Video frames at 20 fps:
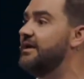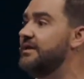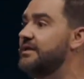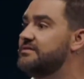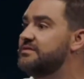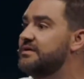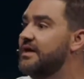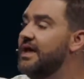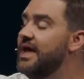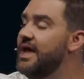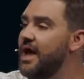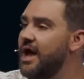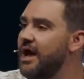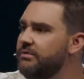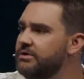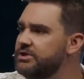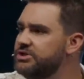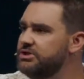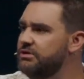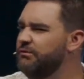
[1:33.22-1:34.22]
and to how
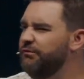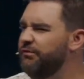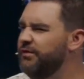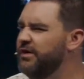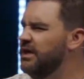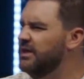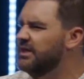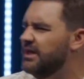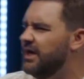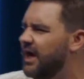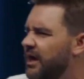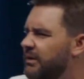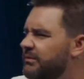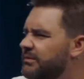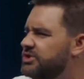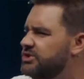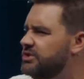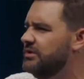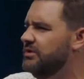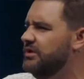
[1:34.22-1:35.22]
it should feel and how it
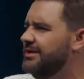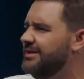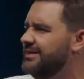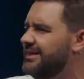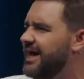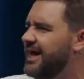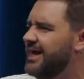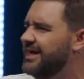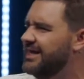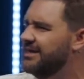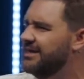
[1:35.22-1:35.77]
should look like. And